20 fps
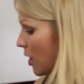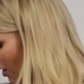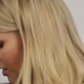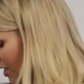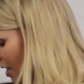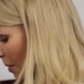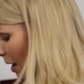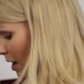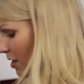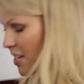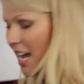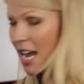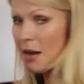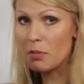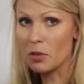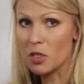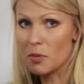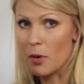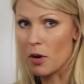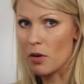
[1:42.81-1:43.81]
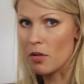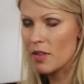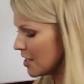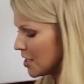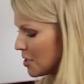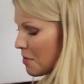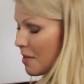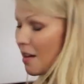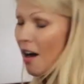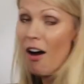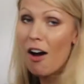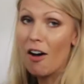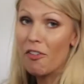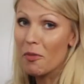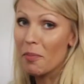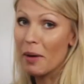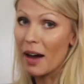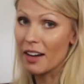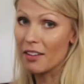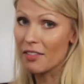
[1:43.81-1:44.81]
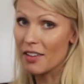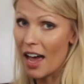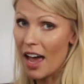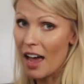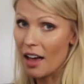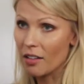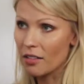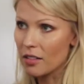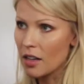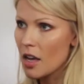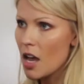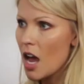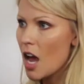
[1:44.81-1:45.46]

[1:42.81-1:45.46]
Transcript: I'd say about a tablespoon. This is with half a bag of kale.